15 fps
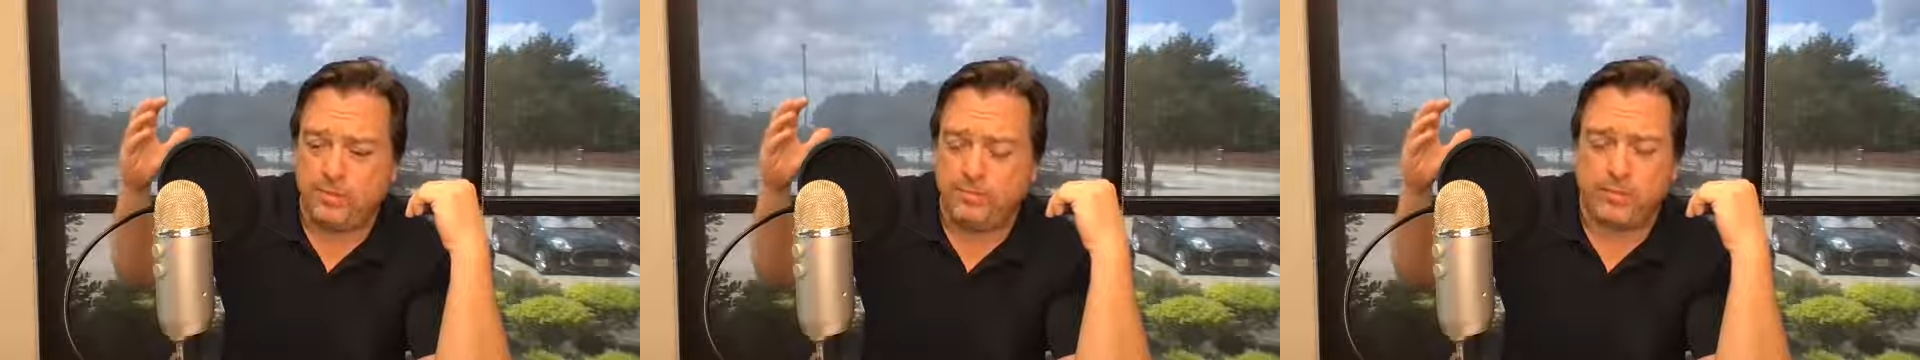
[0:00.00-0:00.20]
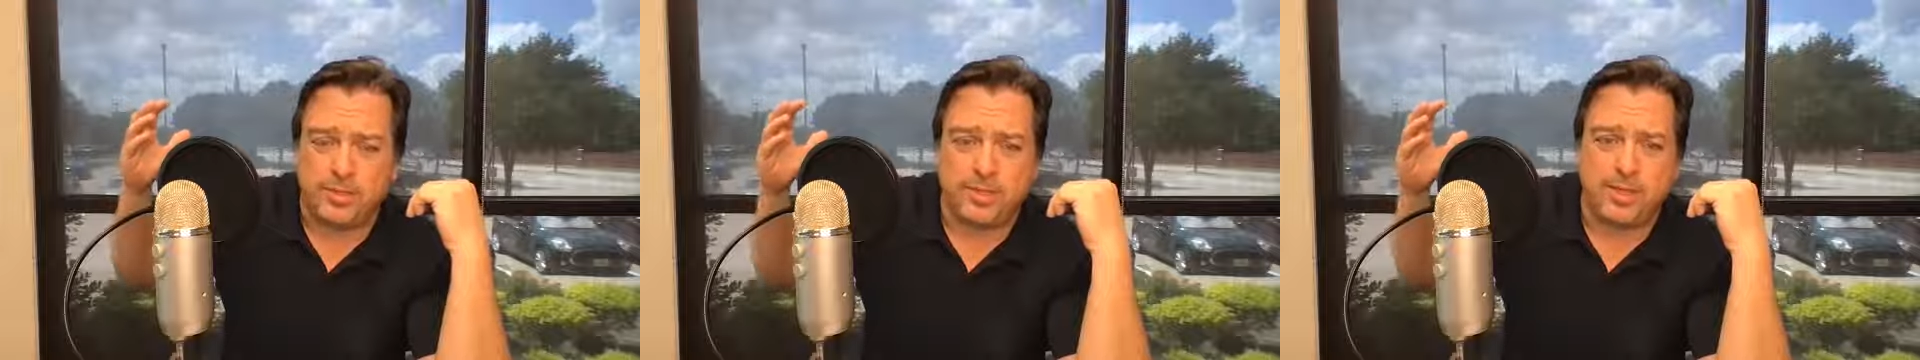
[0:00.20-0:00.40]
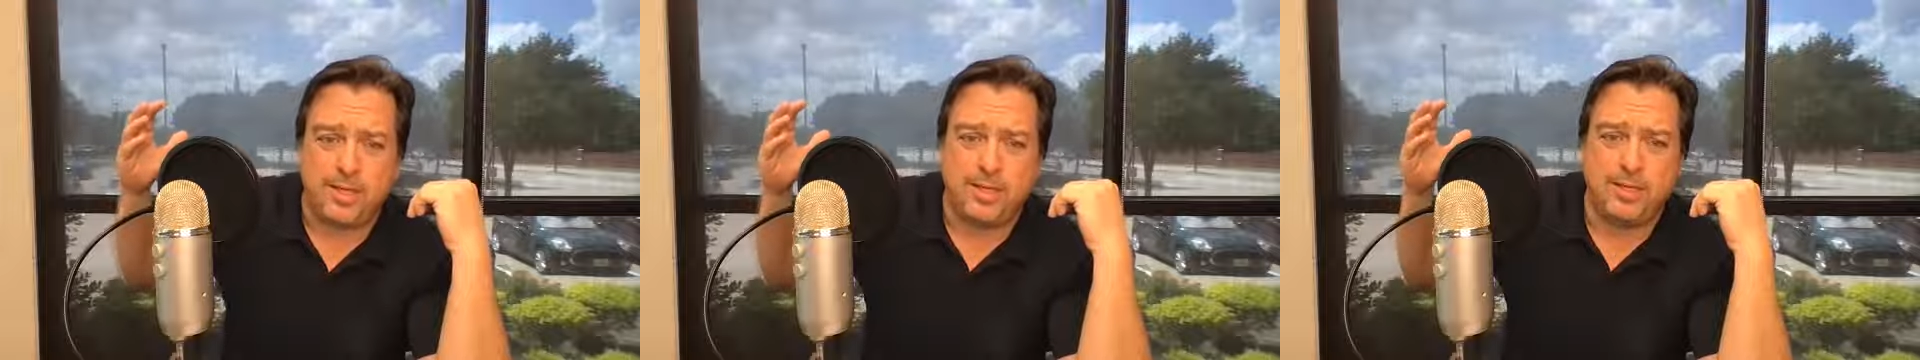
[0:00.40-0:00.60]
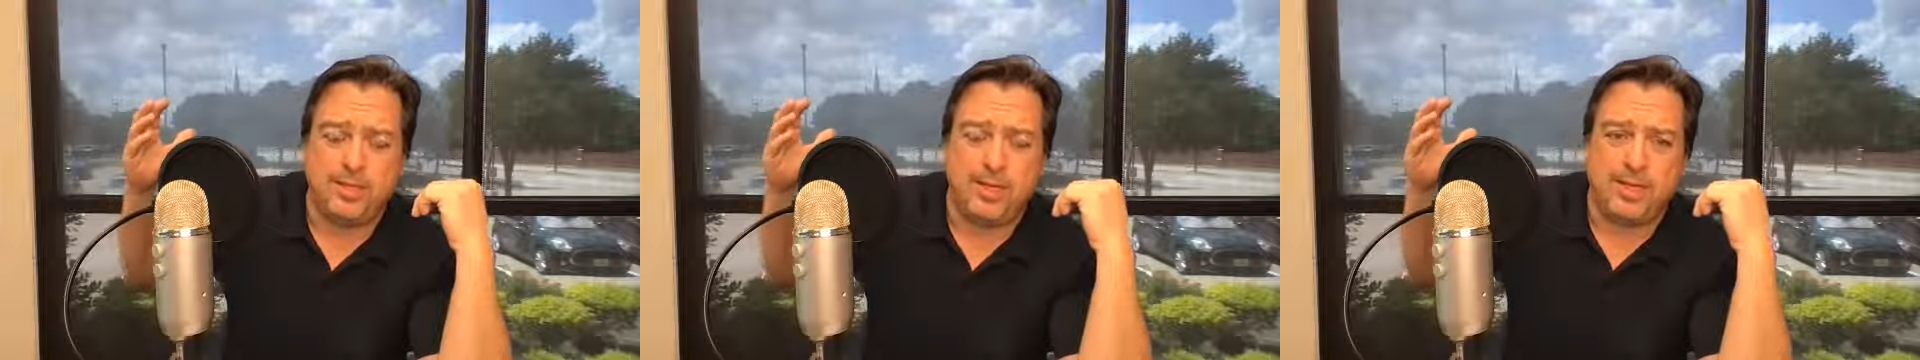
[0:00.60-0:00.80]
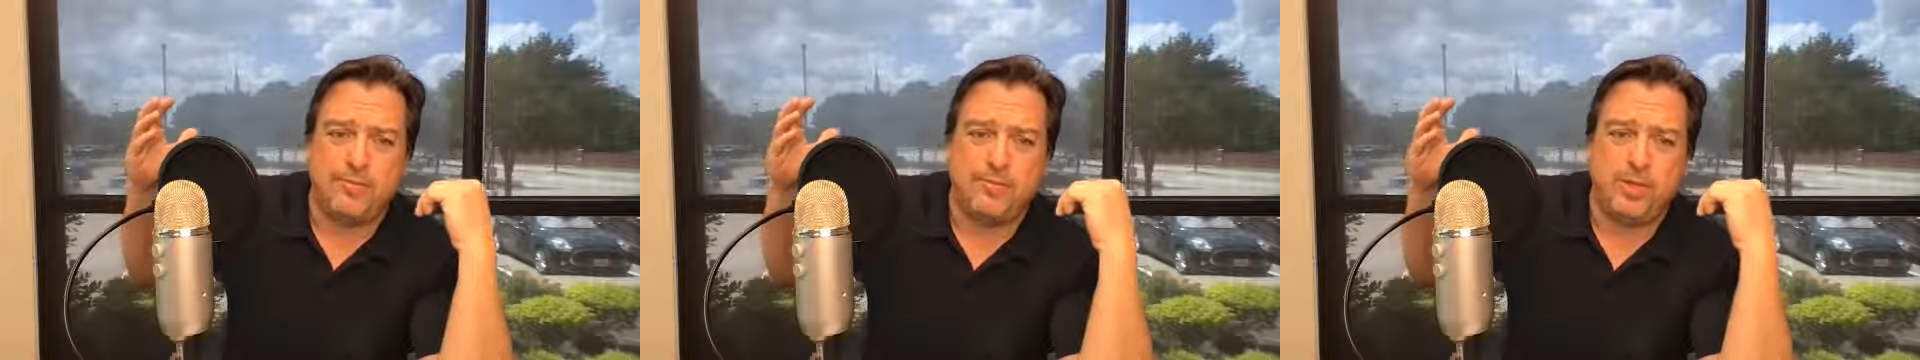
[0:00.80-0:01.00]
for a second
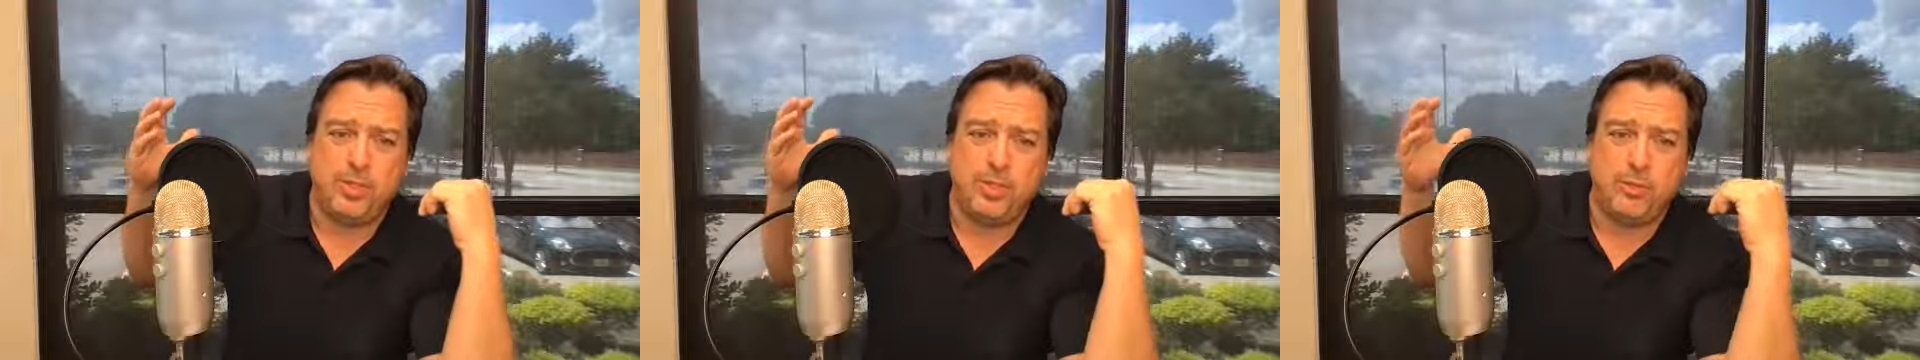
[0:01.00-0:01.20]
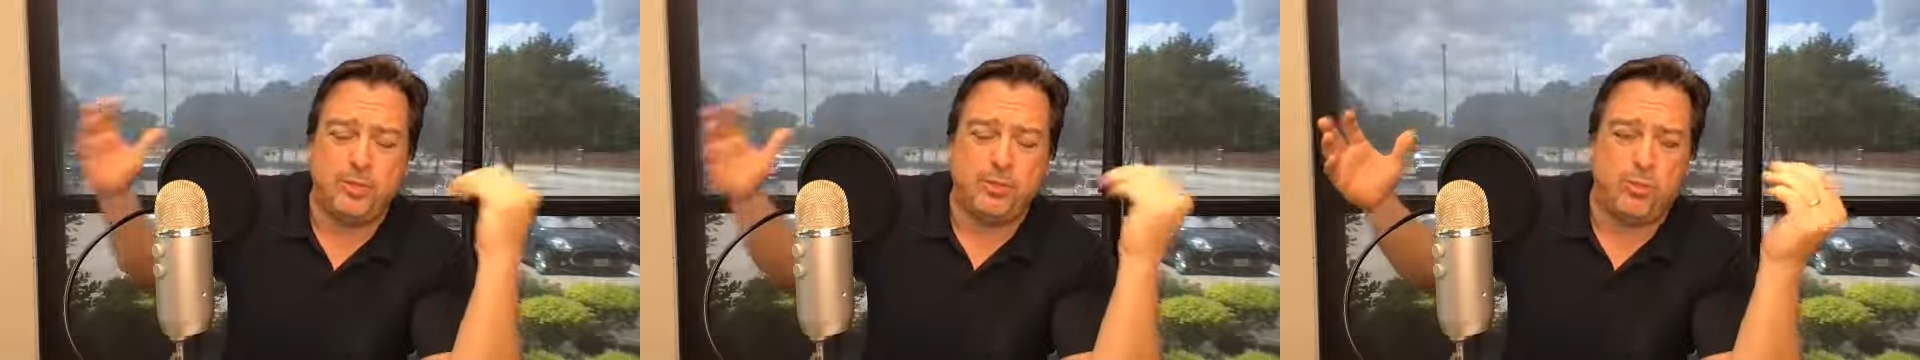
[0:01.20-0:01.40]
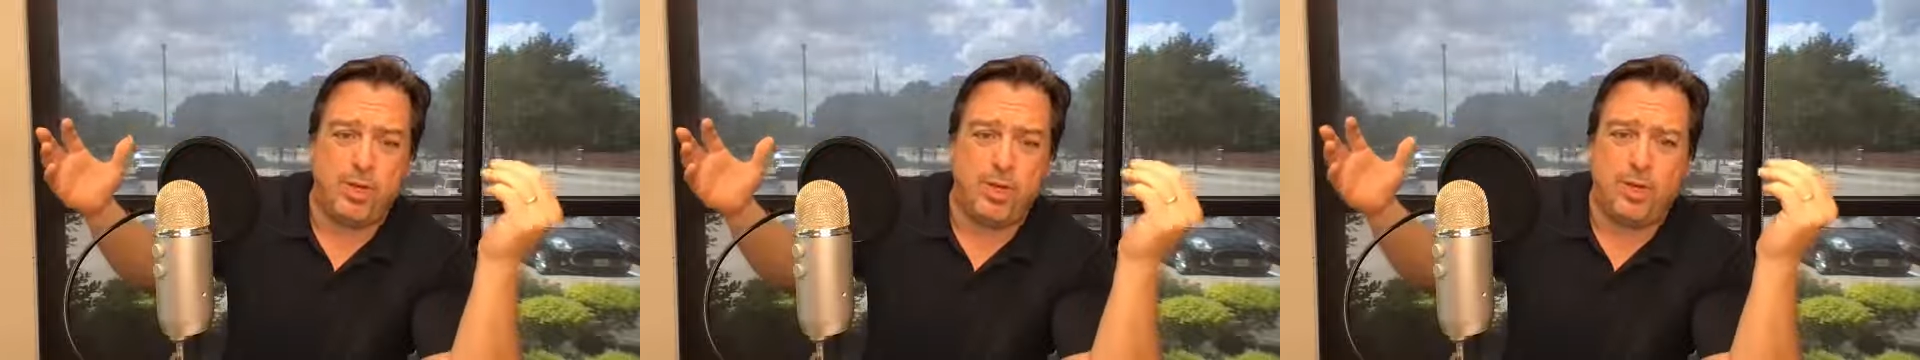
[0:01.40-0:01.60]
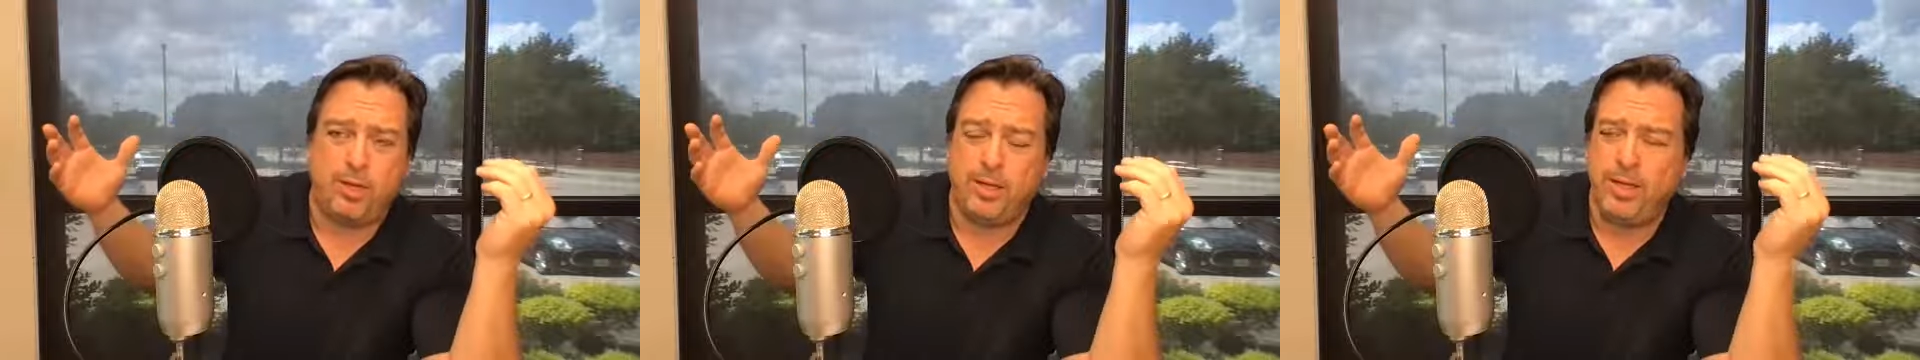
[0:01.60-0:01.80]
like if you do it well